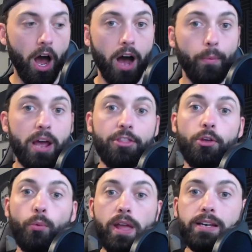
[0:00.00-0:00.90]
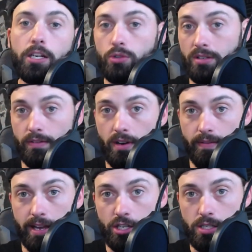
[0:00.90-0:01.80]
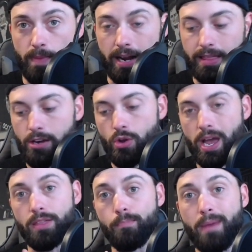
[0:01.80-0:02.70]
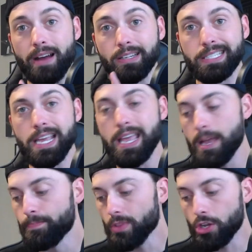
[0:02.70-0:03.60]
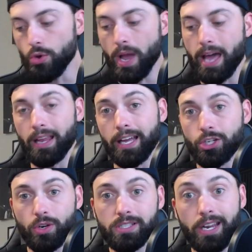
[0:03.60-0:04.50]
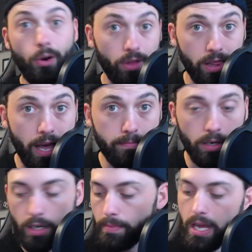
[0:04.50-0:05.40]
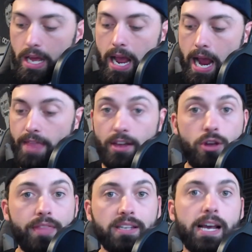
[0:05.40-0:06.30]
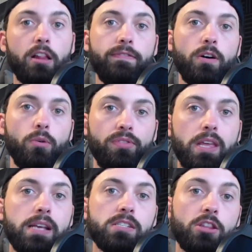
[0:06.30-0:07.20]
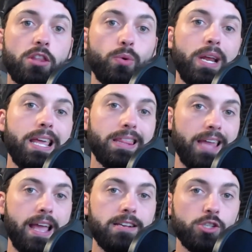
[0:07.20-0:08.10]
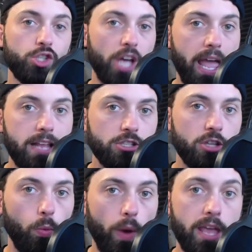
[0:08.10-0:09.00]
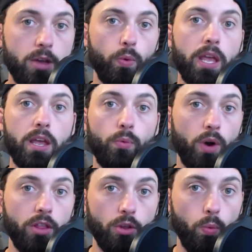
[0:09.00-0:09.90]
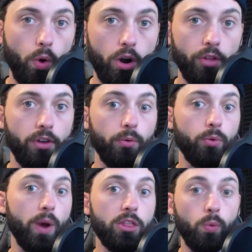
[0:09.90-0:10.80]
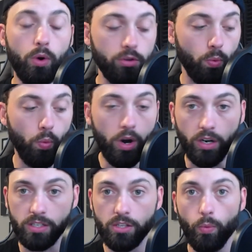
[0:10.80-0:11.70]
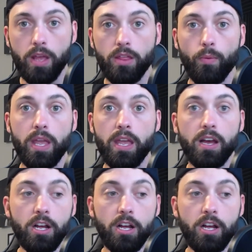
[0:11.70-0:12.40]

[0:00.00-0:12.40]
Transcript: We had 3 disruptive innovations back then. You had the Model T, you had electricity or the light bulb, and then you had the telephone. These 3 things changed the way we run the world, the way the world works, the way that we